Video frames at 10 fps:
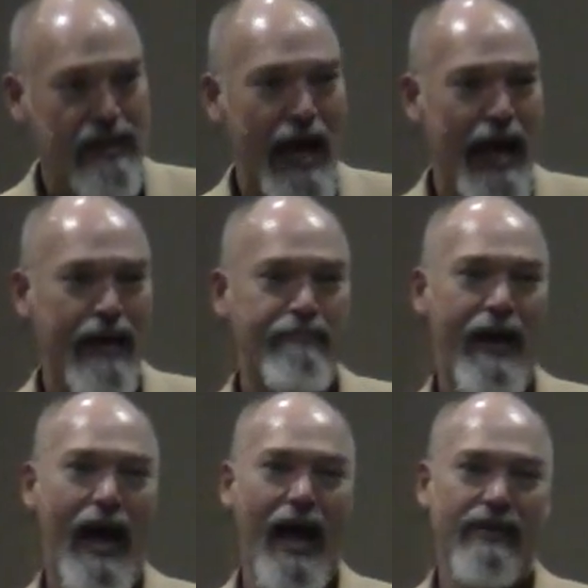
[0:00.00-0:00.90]
day
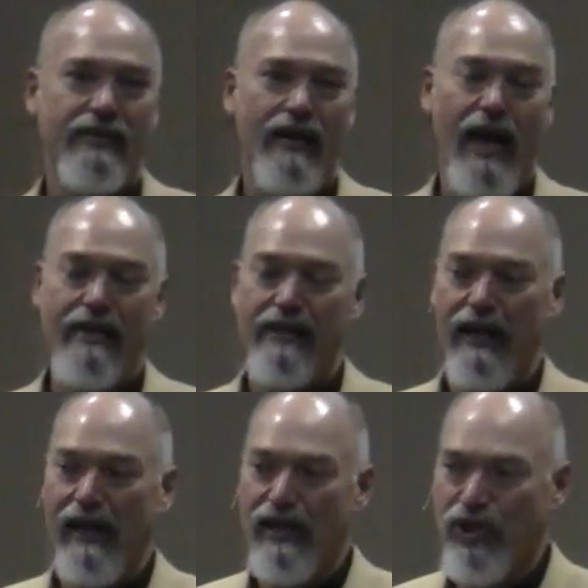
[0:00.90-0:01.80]
passed, as
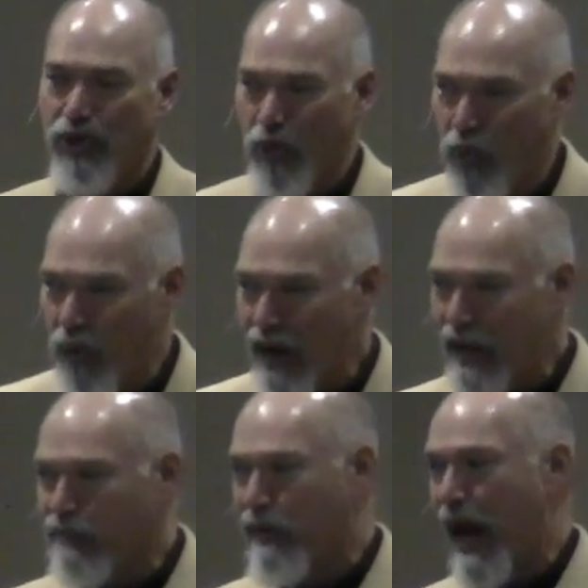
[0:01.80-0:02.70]
each
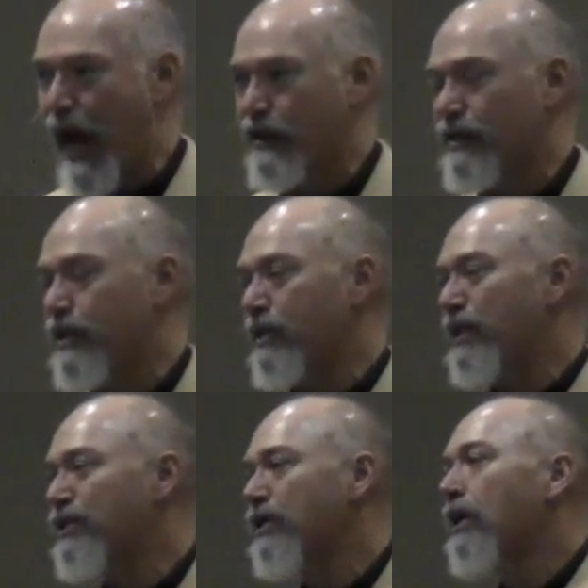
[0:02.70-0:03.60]
week passed, as
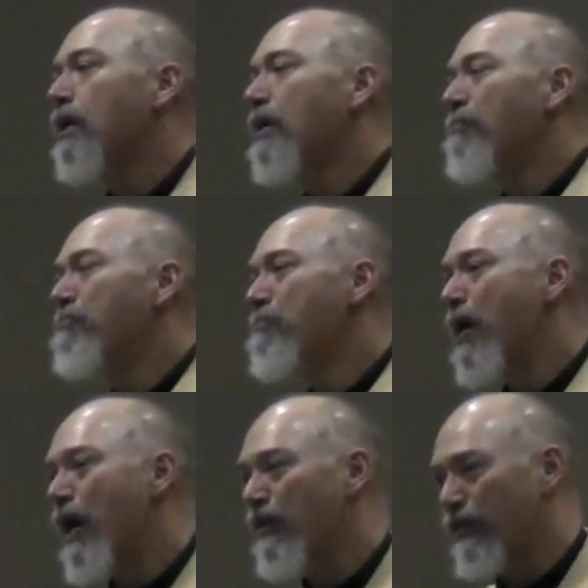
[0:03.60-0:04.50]
each
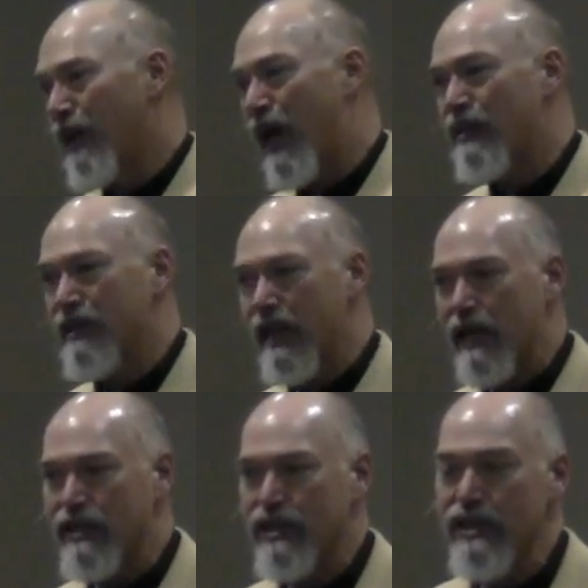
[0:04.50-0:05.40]
month, as
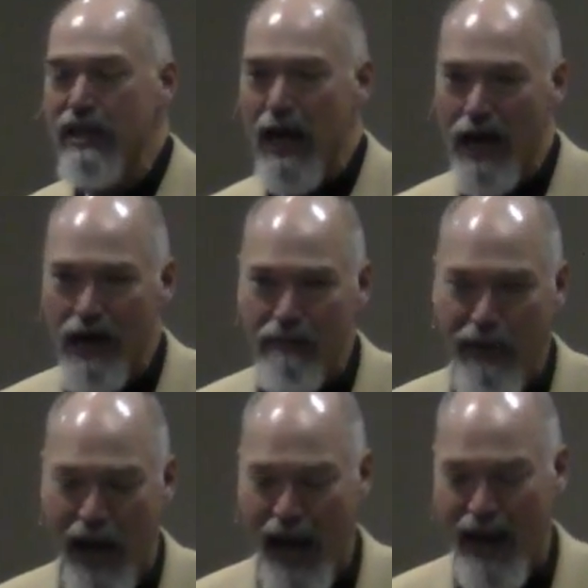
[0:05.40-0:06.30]
each year
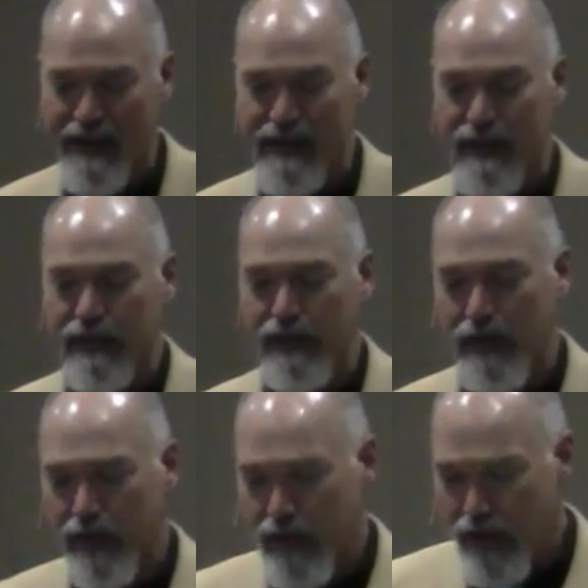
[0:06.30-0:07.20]
passed,
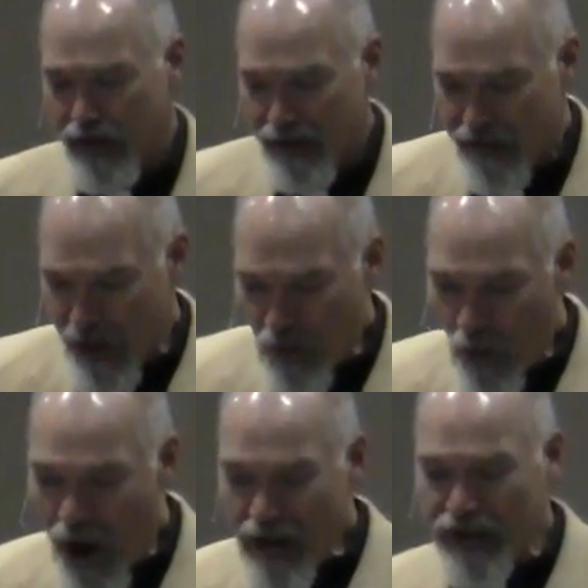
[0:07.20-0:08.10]
they
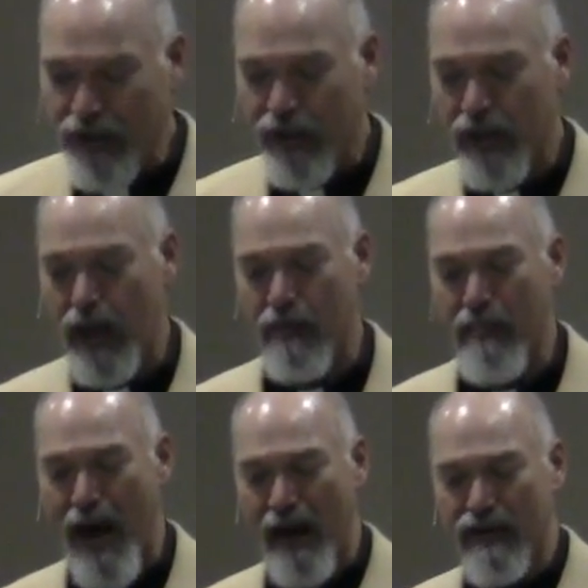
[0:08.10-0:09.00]
wondered
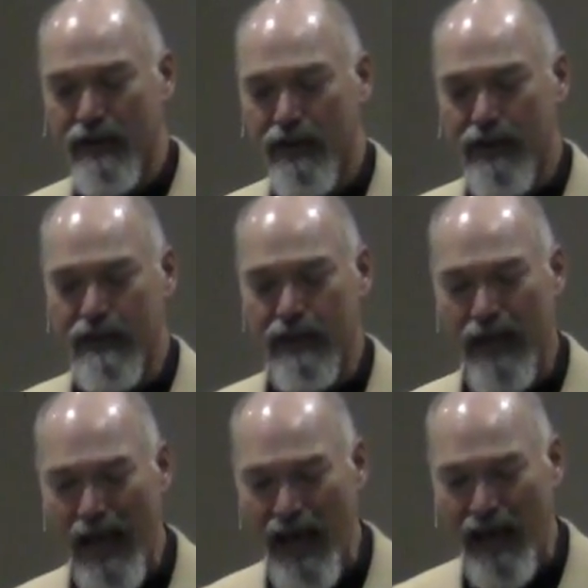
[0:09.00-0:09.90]
about the
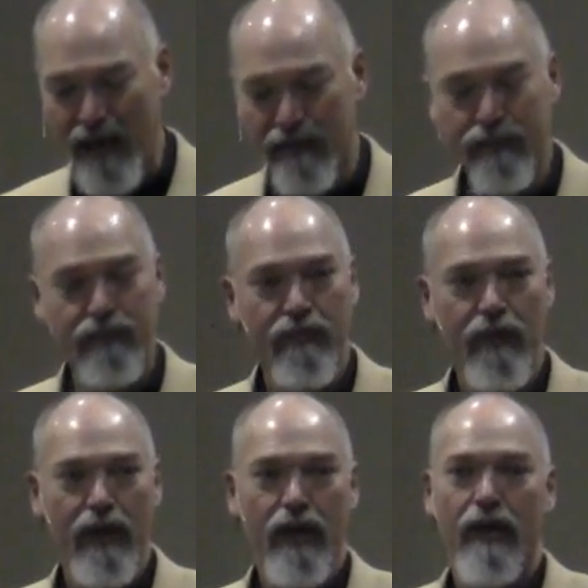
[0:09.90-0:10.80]
delay.
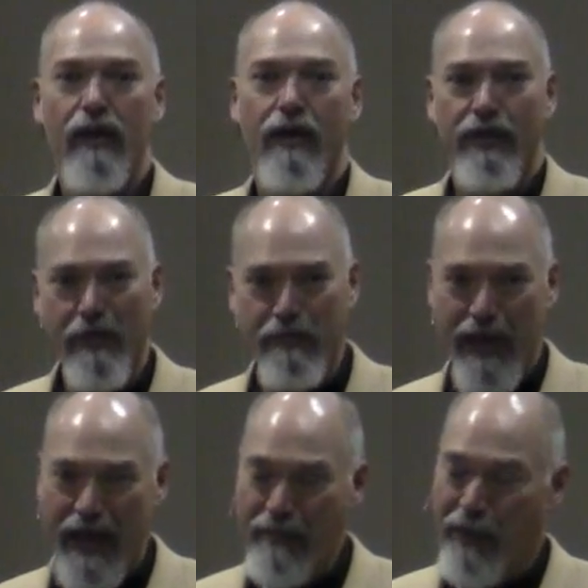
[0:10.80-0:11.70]
The
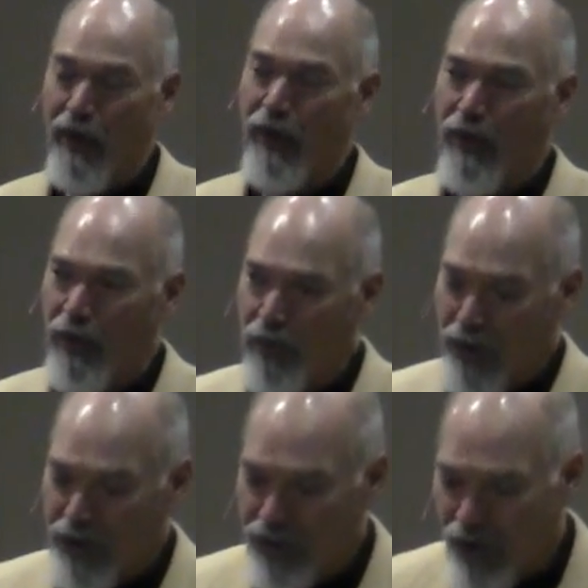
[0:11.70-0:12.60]
people
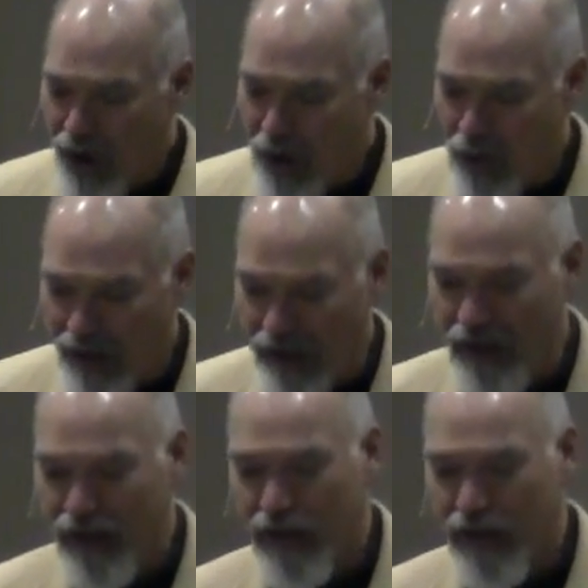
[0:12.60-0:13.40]
were growing